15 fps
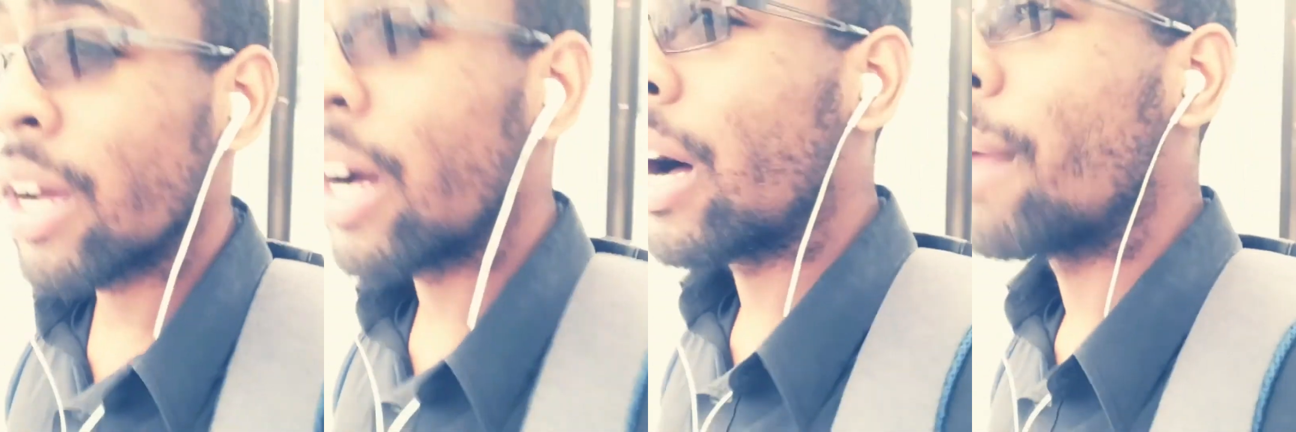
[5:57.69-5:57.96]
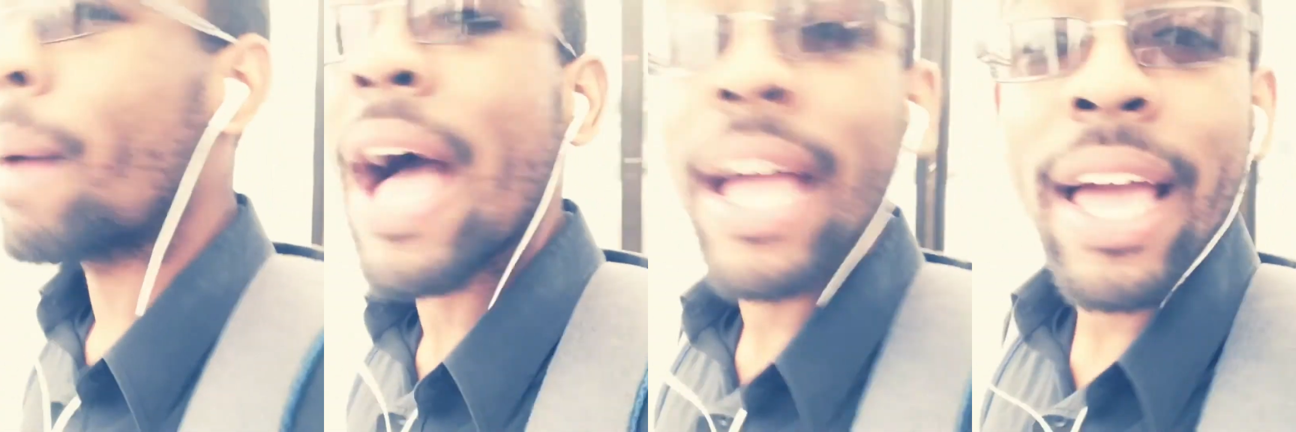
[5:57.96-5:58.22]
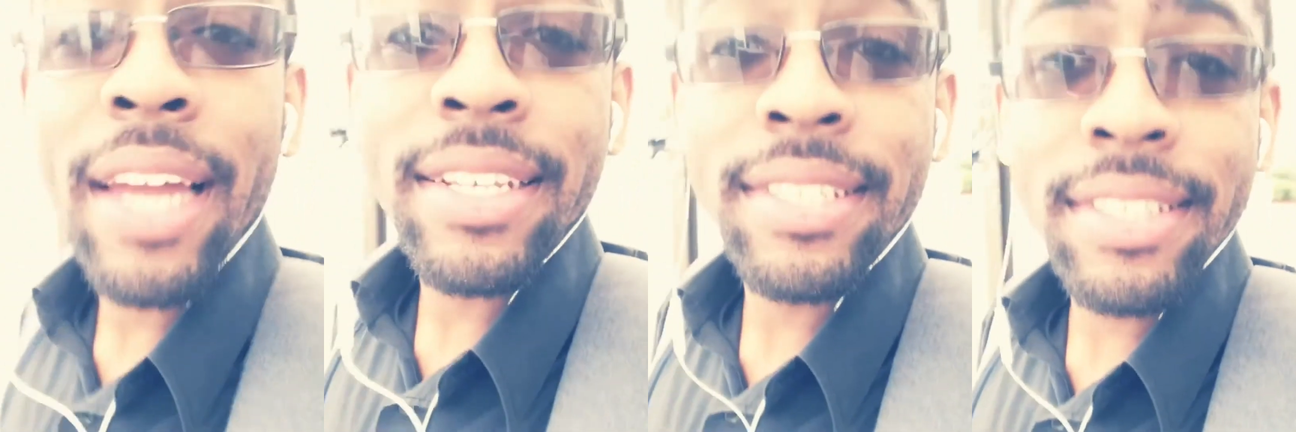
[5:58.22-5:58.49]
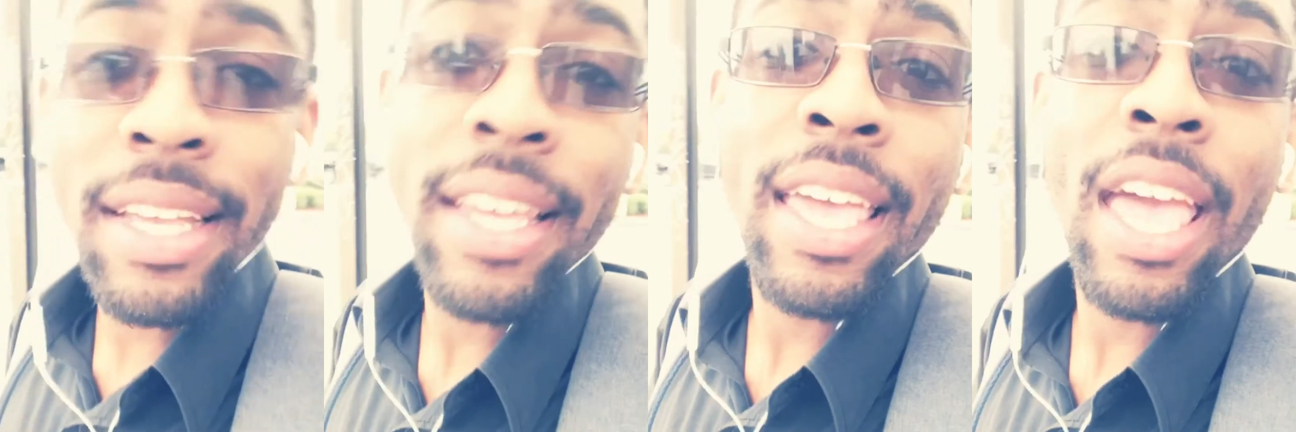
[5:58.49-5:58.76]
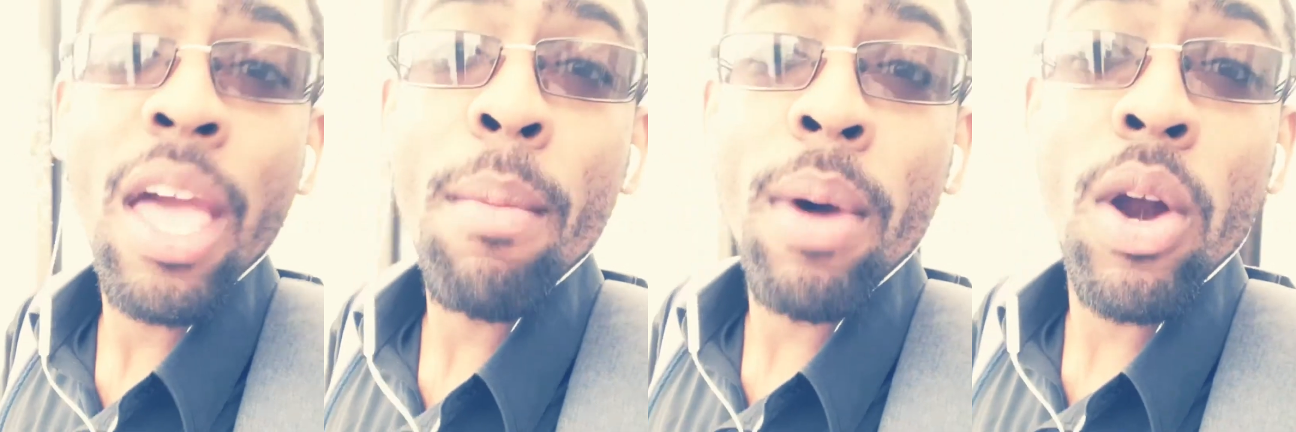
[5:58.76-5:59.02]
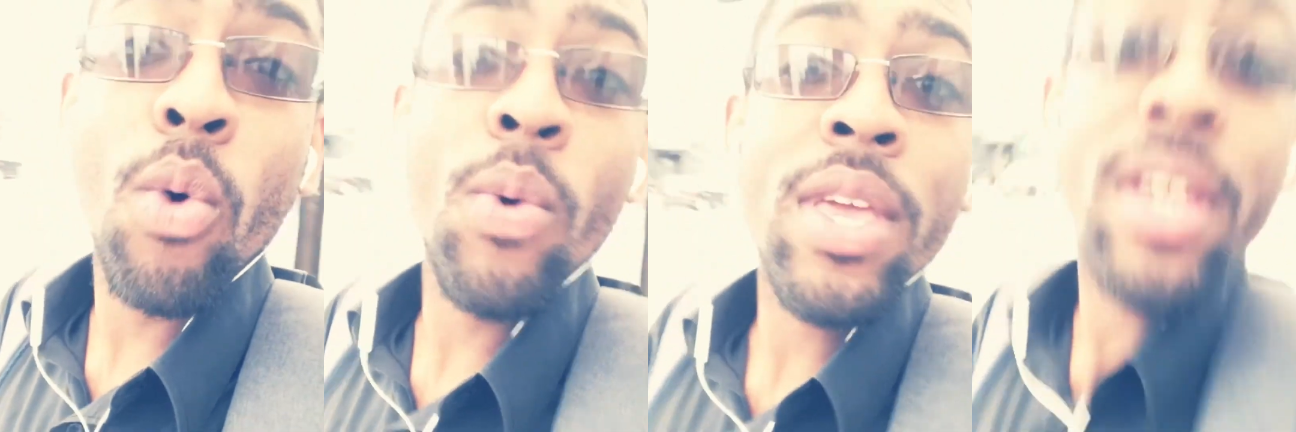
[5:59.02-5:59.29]
Um, I got a stick came
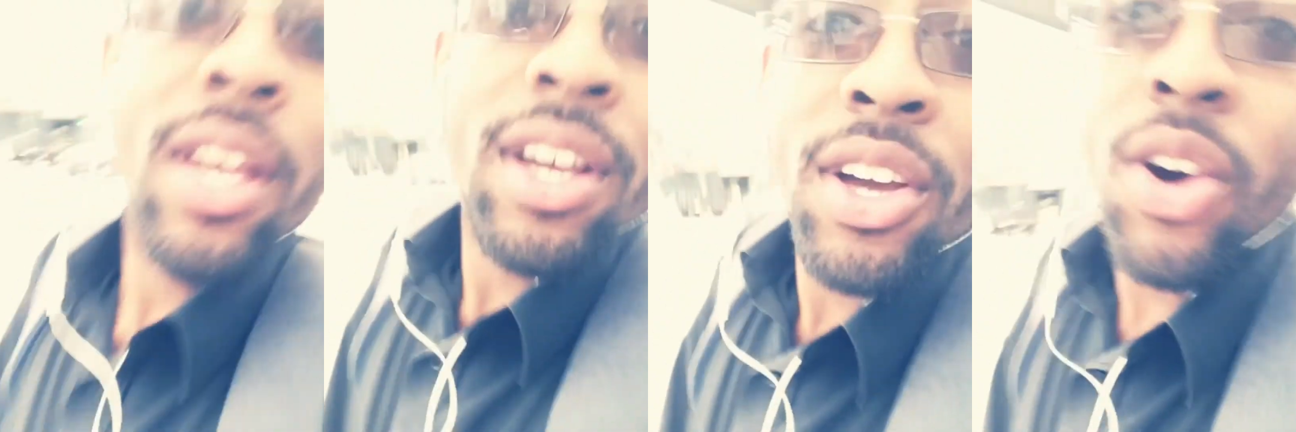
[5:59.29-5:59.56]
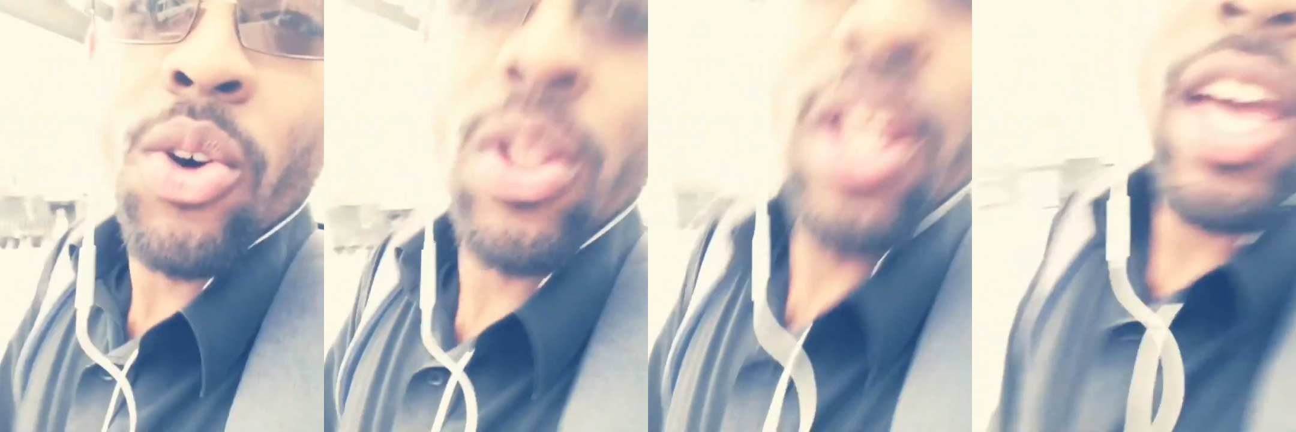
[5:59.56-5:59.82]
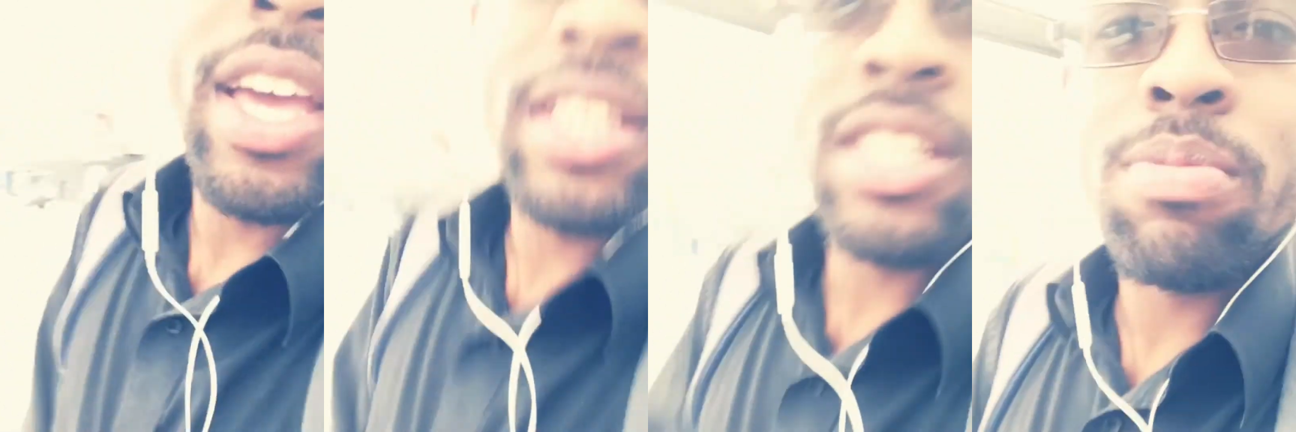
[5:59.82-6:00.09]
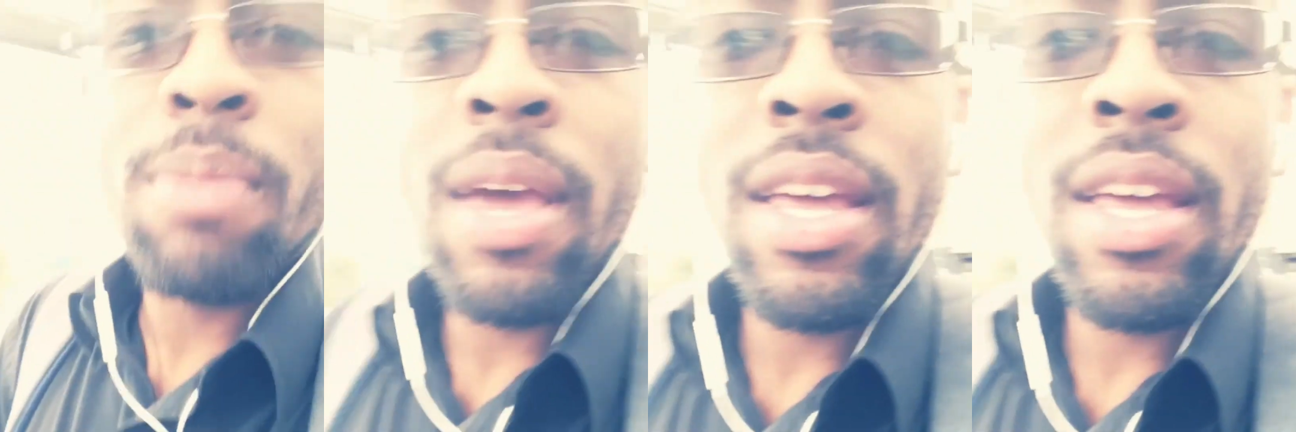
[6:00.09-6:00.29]
out a week ago. Like this